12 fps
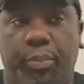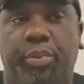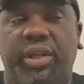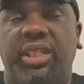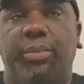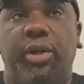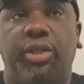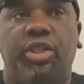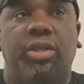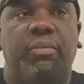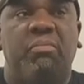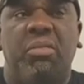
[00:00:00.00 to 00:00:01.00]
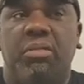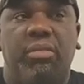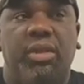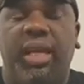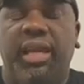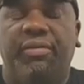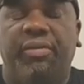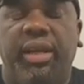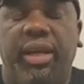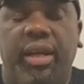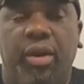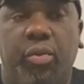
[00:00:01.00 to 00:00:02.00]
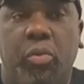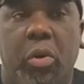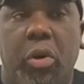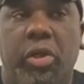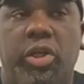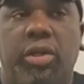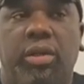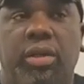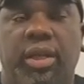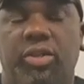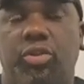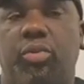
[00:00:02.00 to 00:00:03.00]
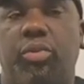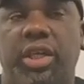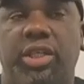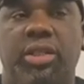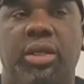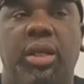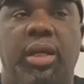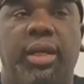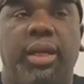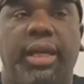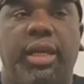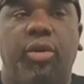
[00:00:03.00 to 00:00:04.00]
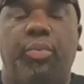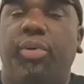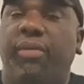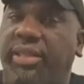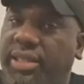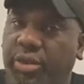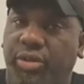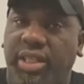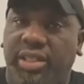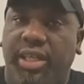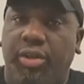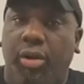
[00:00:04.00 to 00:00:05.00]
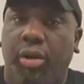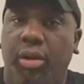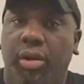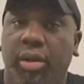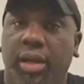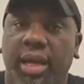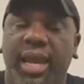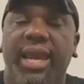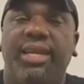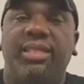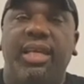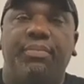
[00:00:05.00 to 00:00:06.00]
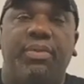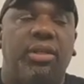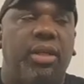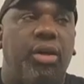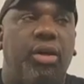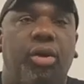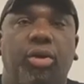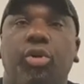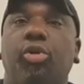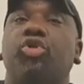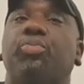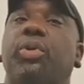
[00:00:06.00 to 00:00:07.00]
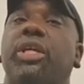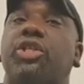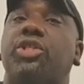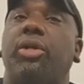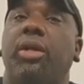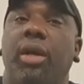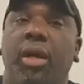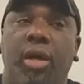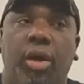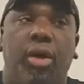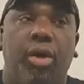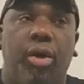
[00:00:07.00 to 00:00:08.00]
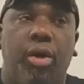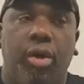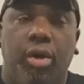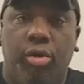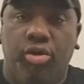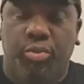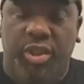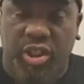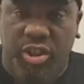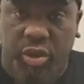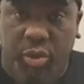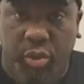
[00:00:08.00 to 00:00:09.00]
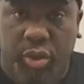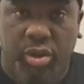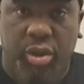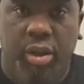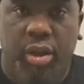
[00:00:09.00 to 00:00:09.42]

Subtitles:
pretty much every work that you wish in the private security sector, except the close protection work.